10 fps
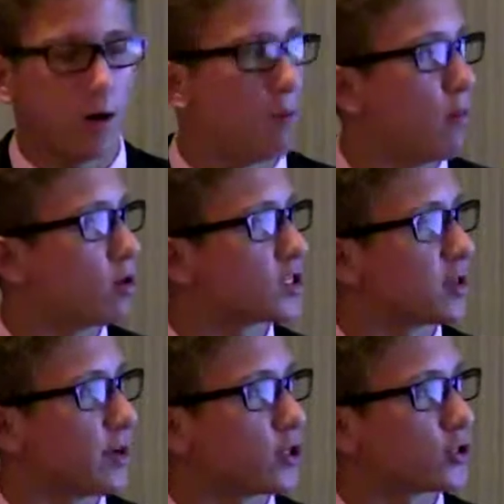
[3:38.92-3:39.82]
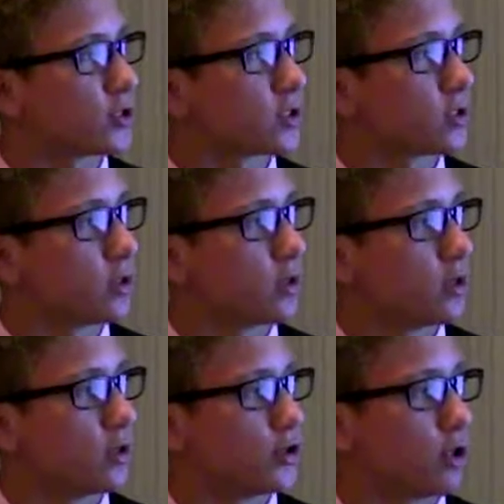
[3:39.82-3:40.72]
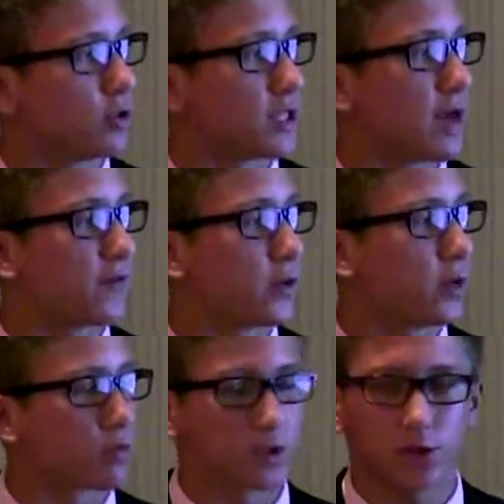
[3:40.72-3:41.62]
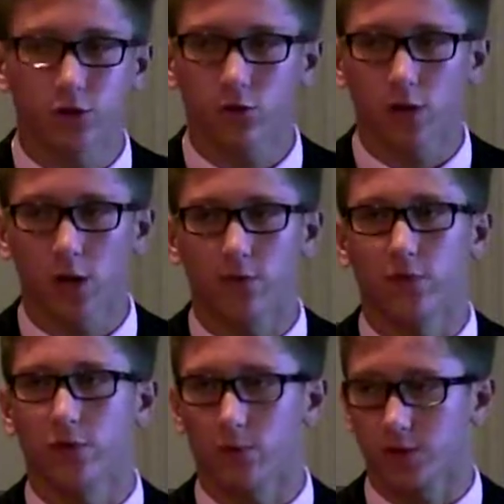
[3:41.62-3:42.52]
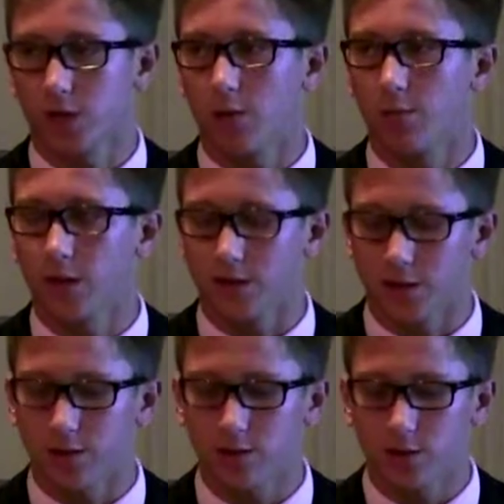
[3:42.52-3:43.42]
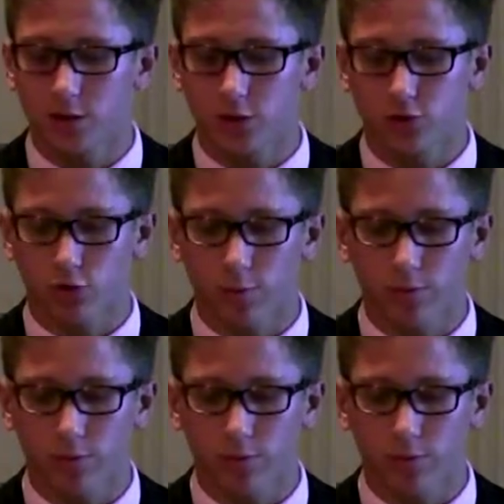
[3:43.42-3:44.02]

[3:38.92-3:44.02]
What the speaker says: Most of the patients chose the FUE procedure. However, there were some that did strip.